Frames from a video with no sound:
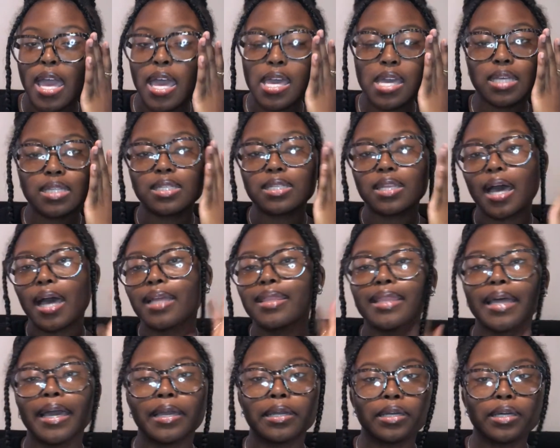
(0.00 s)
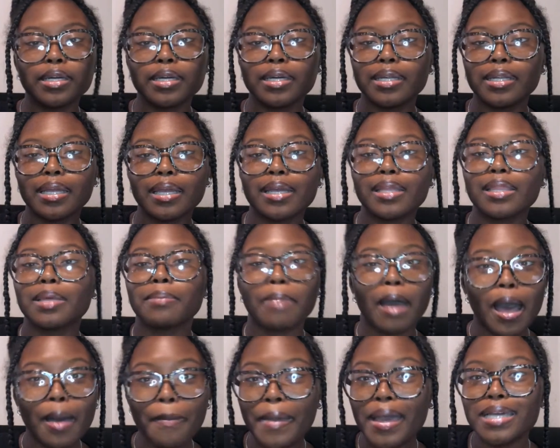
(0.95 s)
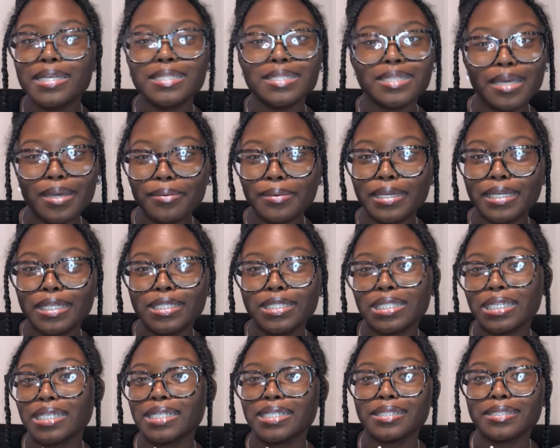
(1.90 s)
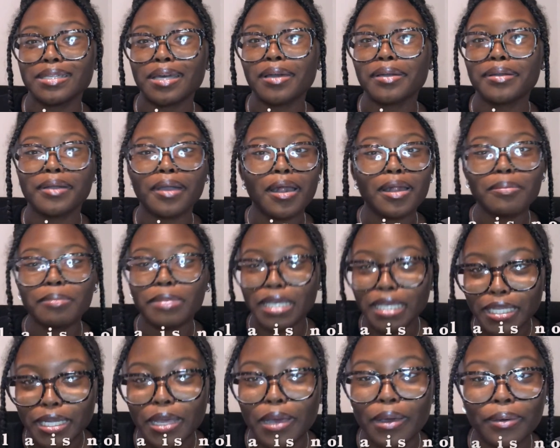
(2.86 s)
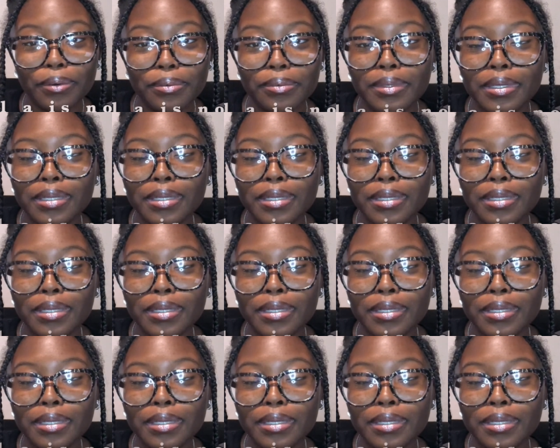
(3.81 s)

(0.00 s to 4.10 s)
is not that good, and the Popeye sandwich is Garbino.